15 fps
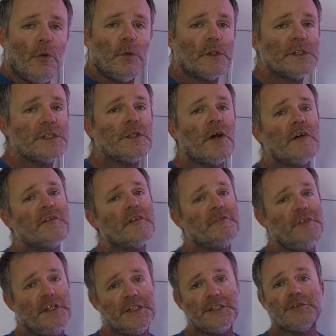or starve the
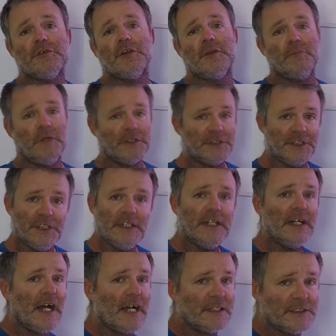fish for the much
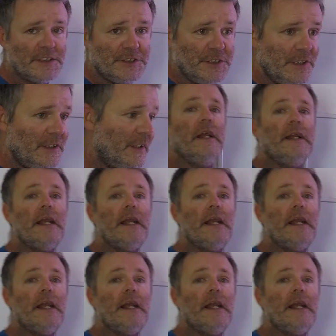needed oxygen.